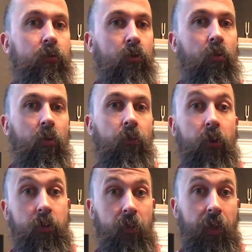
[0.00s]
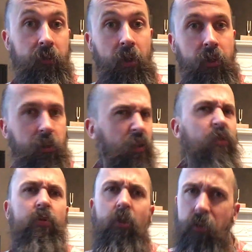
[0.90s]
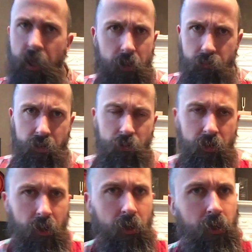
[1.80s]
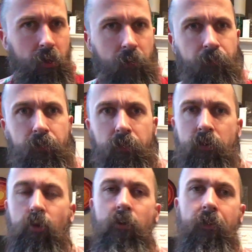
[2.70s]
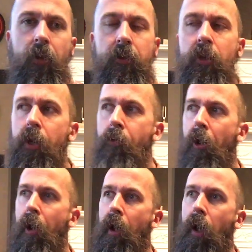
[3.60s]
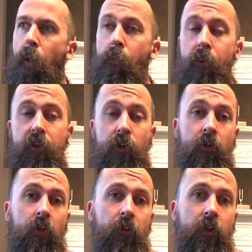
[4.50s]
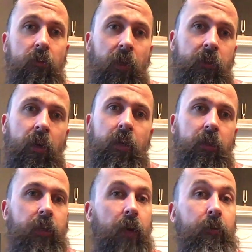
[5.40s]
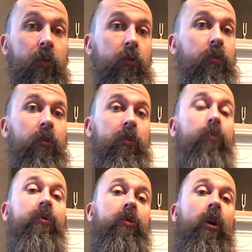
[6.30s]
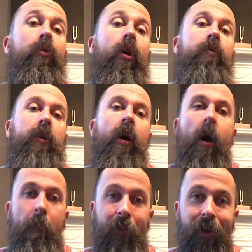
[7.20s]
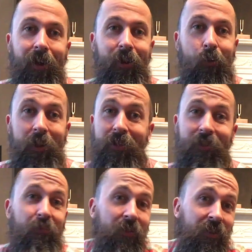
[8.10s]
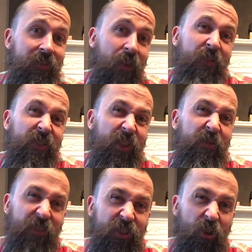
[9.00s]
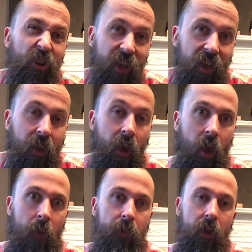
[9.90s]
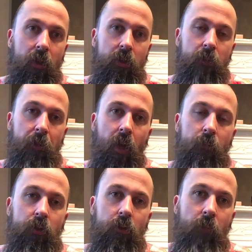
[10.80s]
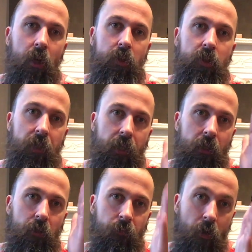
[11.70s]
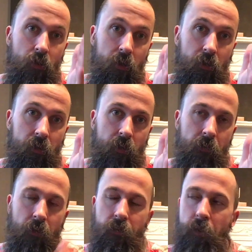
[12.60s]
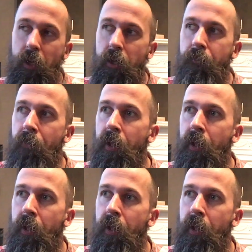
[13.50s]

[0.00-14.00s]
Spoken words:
It was on the verge of an anxiety attack. This was not at Edinburgh, this was another story of another time. But she was on the verge of an anxiety attack because she was so overcome with the stuff that she was enjoying, but it had just become too much and she needed to focus on something familiar.